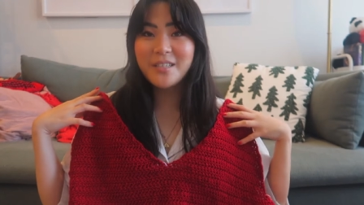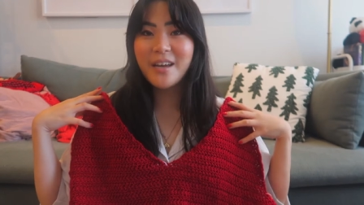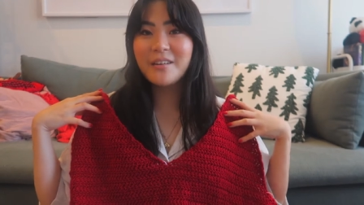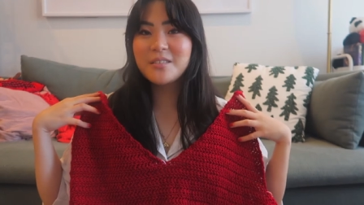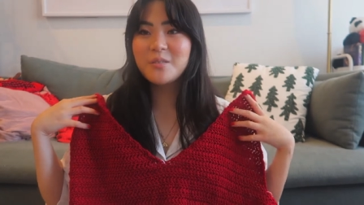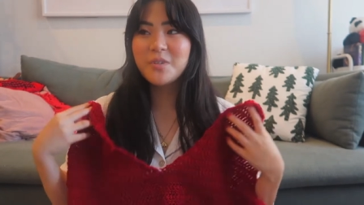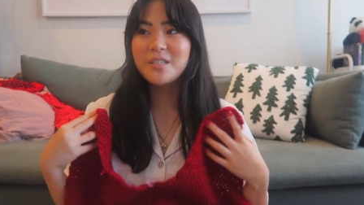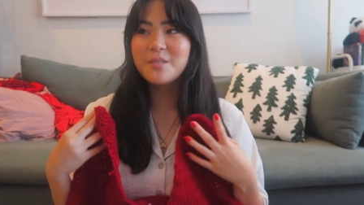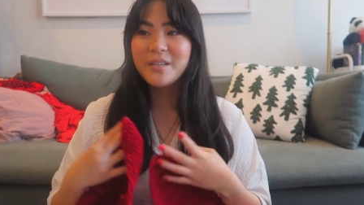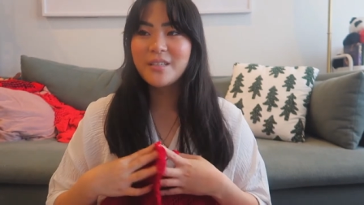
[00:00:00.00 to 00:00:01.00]
house and we
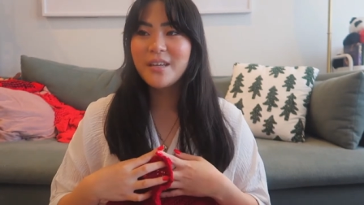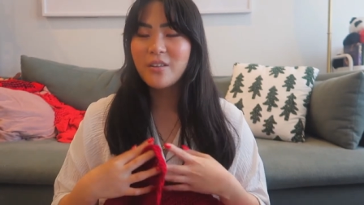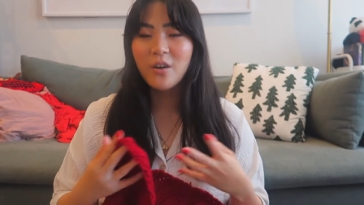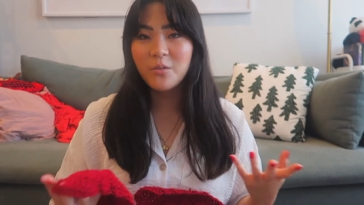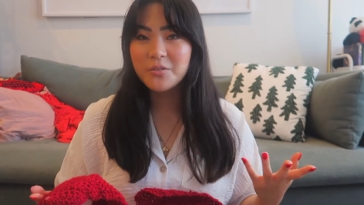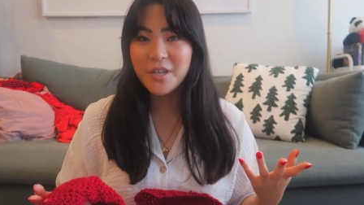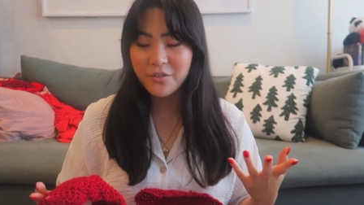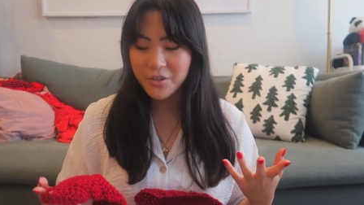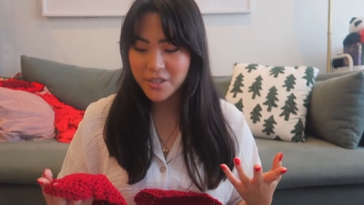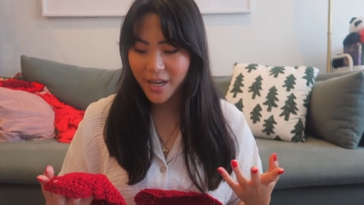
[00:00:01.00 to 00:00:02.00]
spent like the whole day
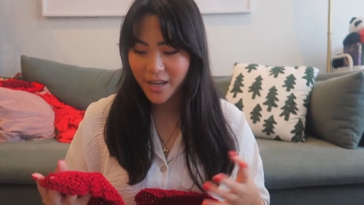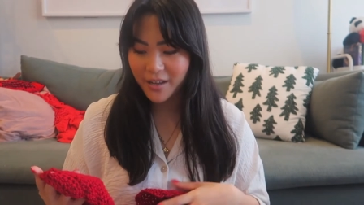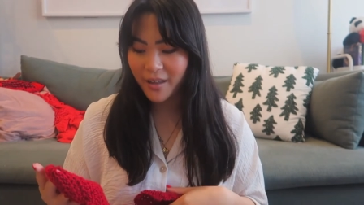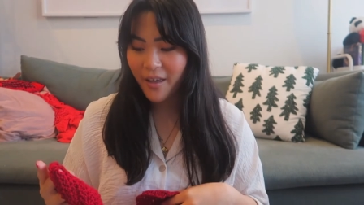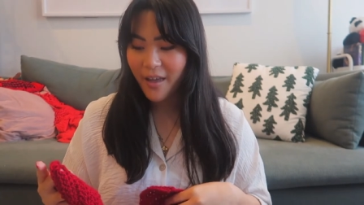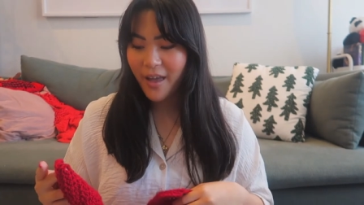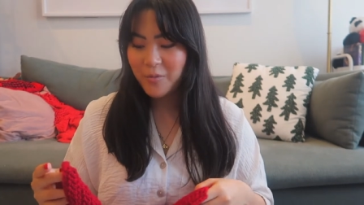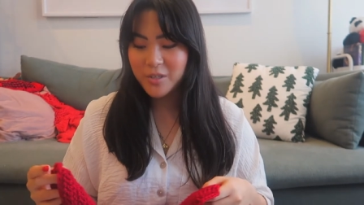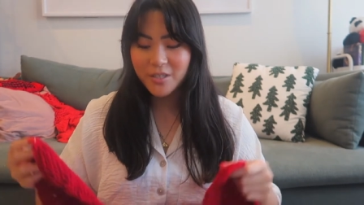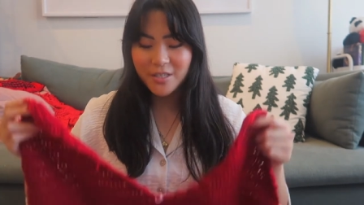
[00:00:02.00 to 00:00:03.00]
crocheting,
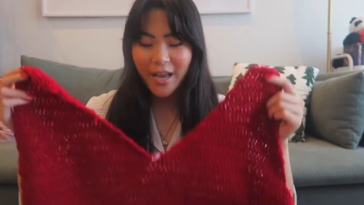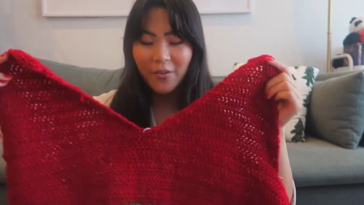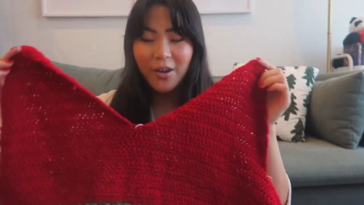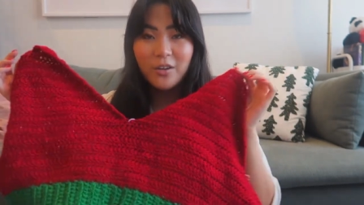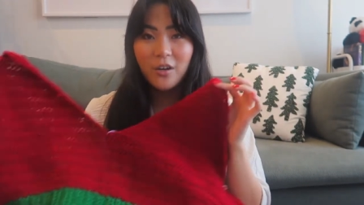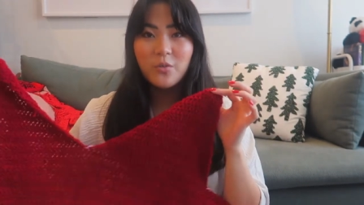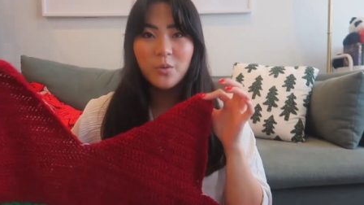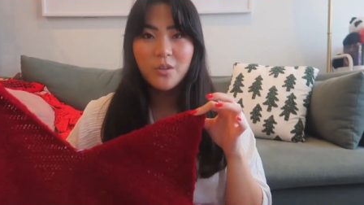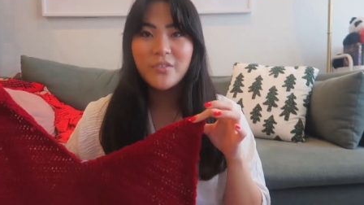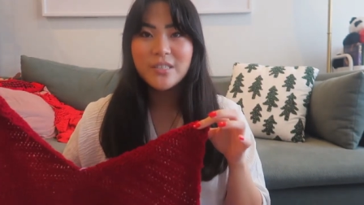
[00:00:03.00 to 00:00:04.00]
which is how I got
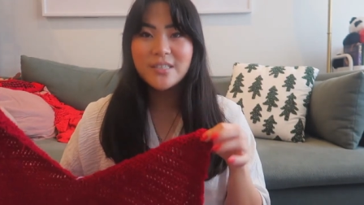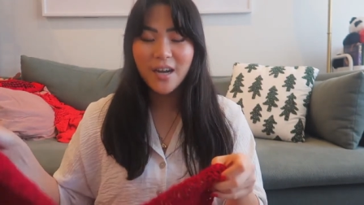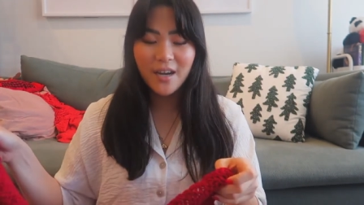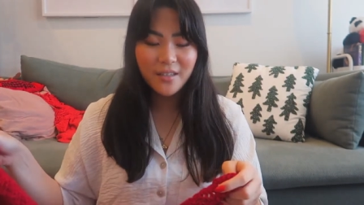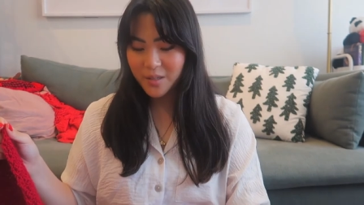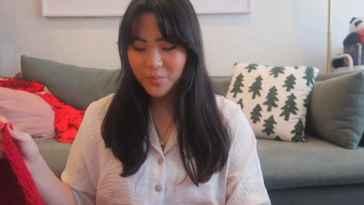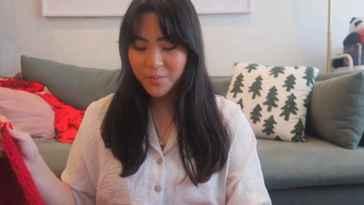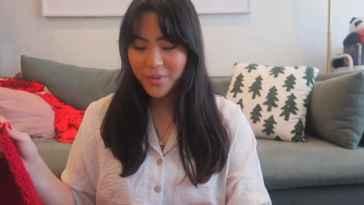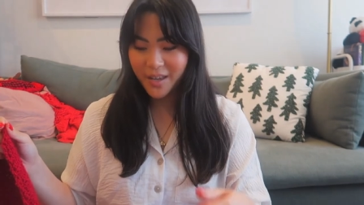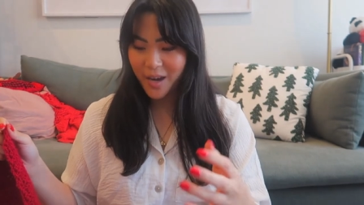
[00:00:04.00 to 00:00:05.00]
all of this done. I didn't
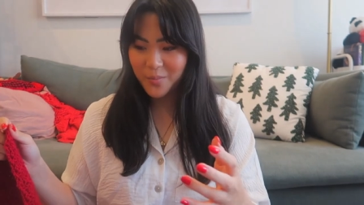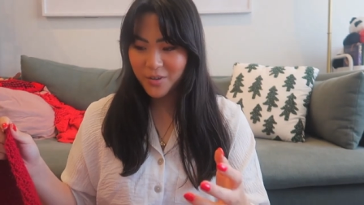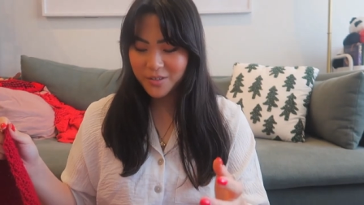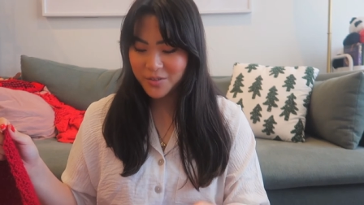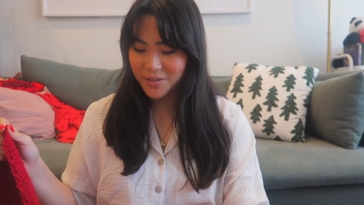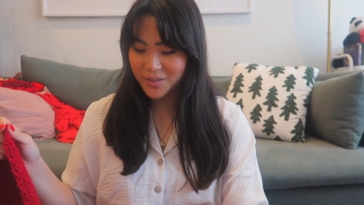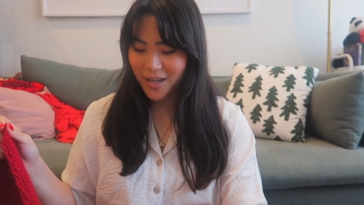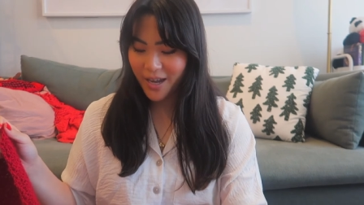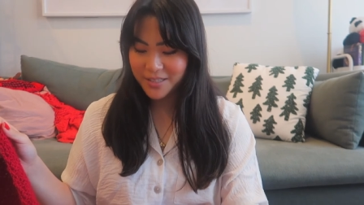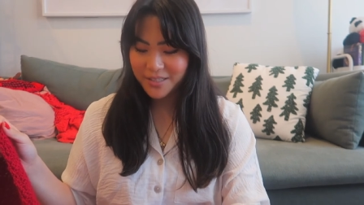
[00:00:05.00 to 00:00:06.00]
bring my camera, so
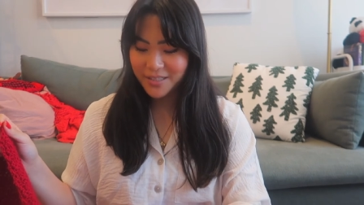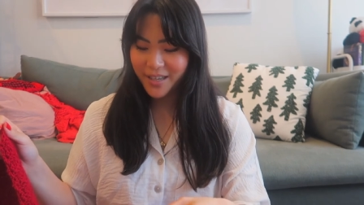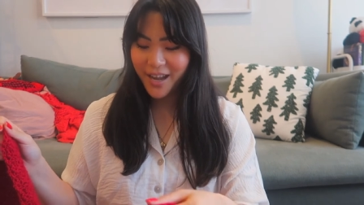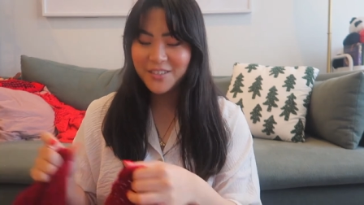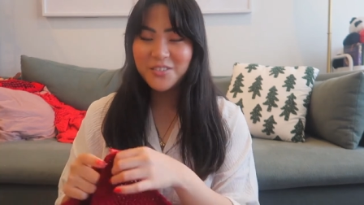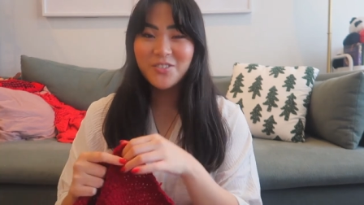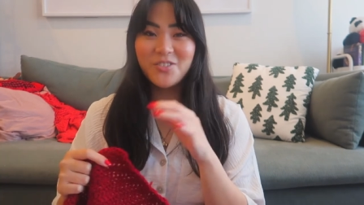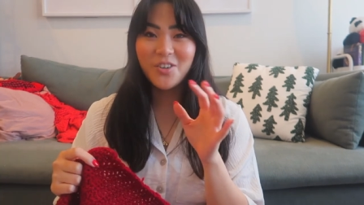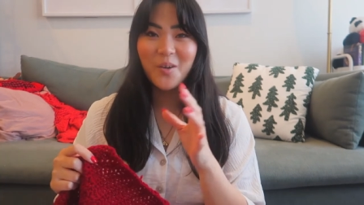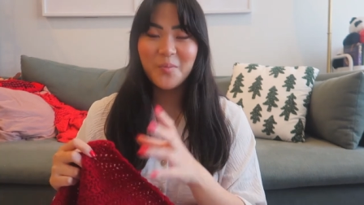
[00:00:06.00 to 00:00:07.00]
I just like had to
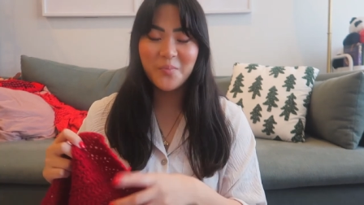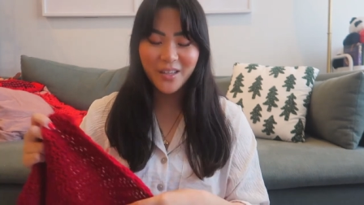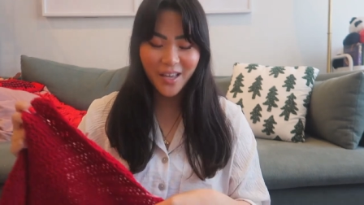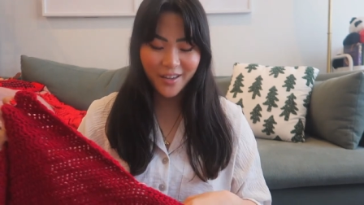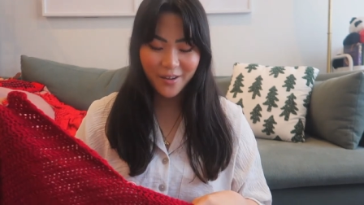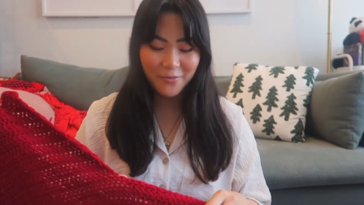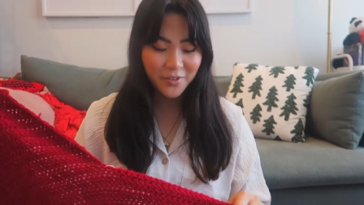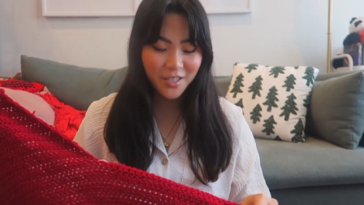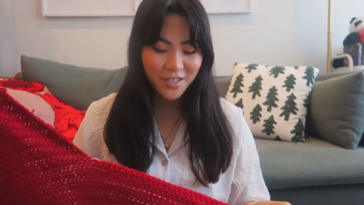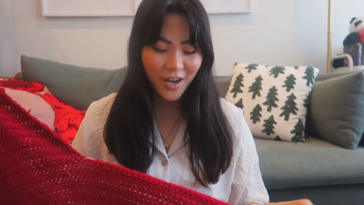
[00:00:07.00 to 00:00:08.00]
stop and be like, I've
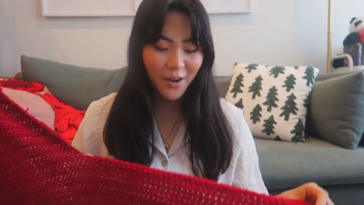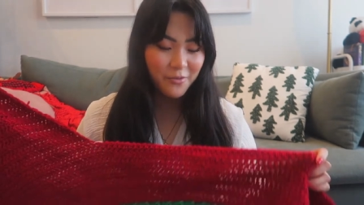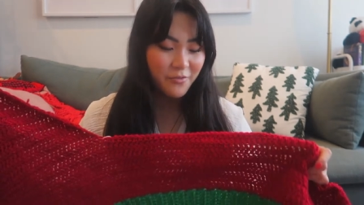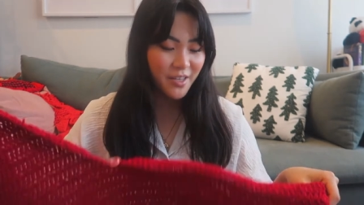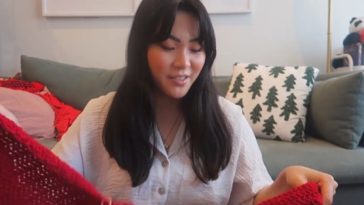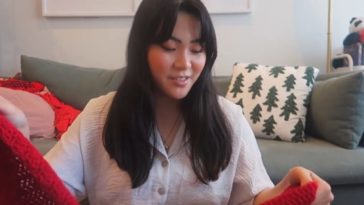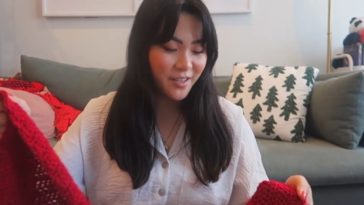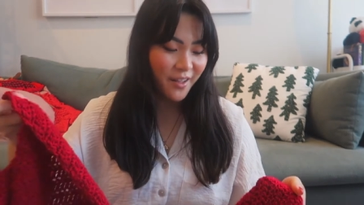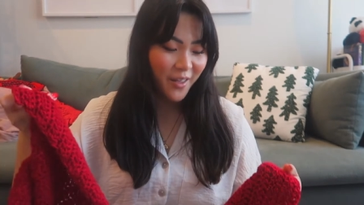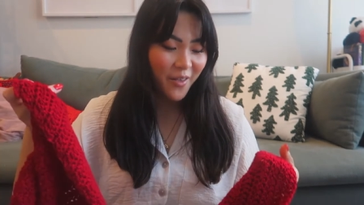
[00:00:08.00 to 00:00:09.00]
finished half of this
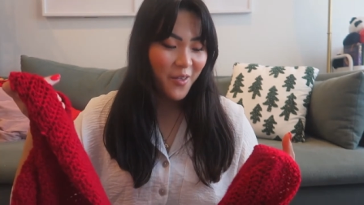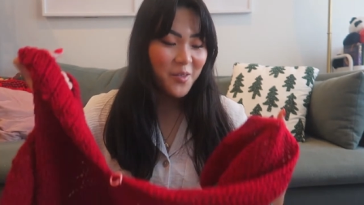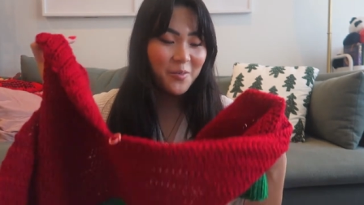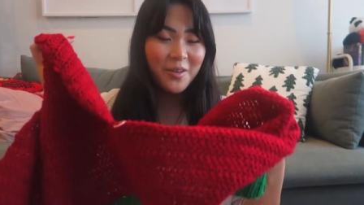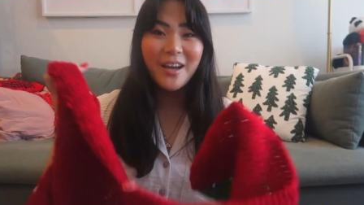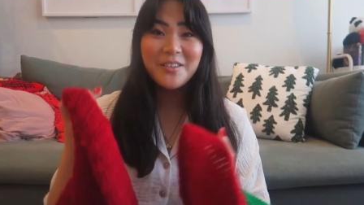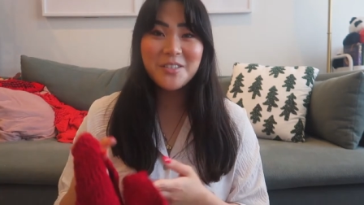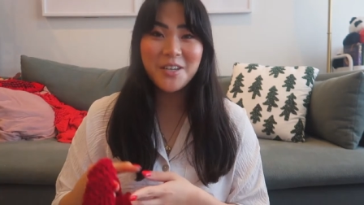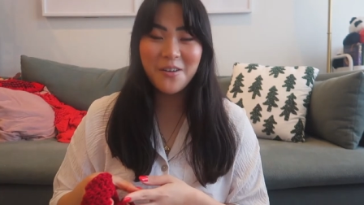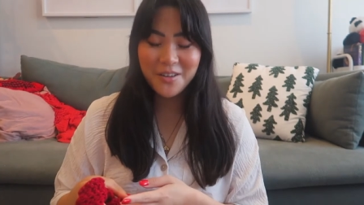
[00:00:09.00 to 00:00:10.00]
without
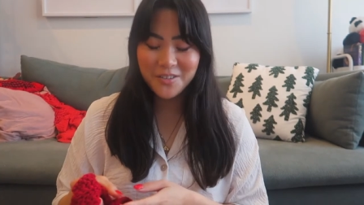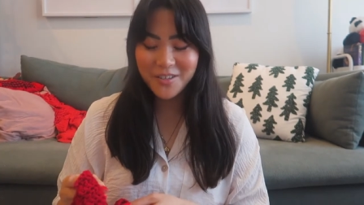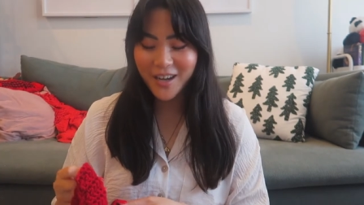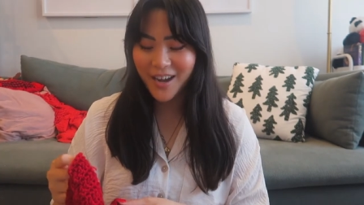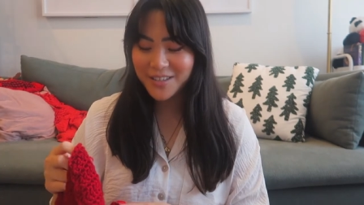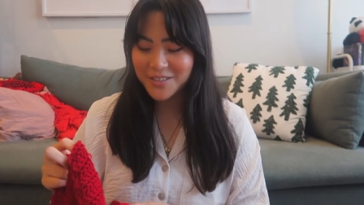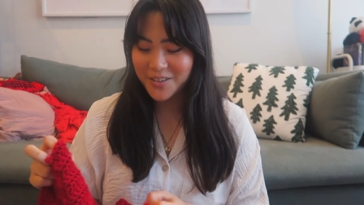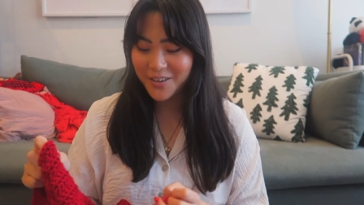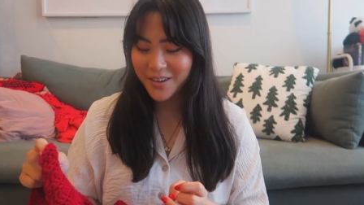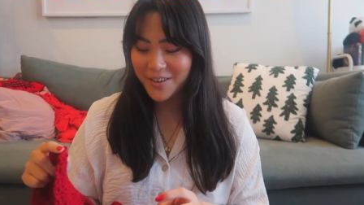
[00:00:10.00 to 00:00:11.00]
showing you guys,
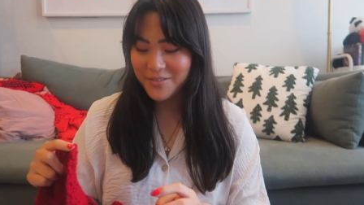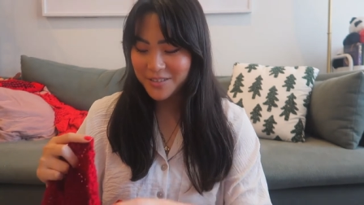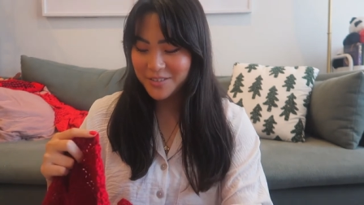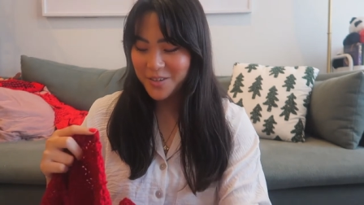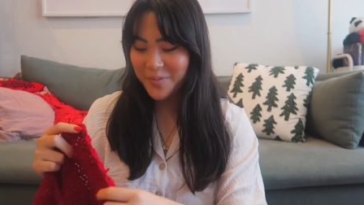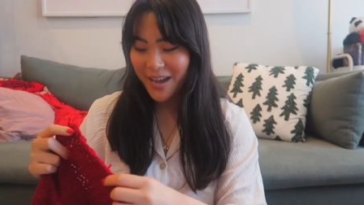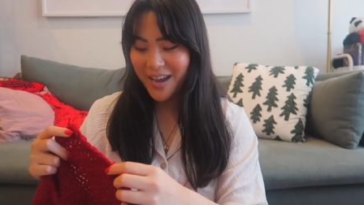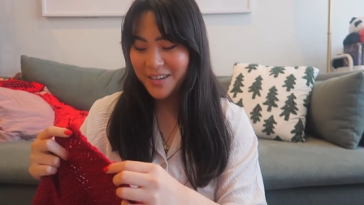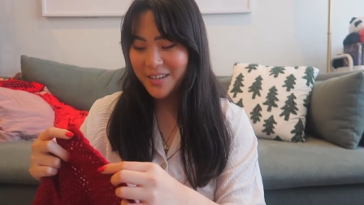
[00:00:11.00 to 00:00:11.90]
so I felt so bad.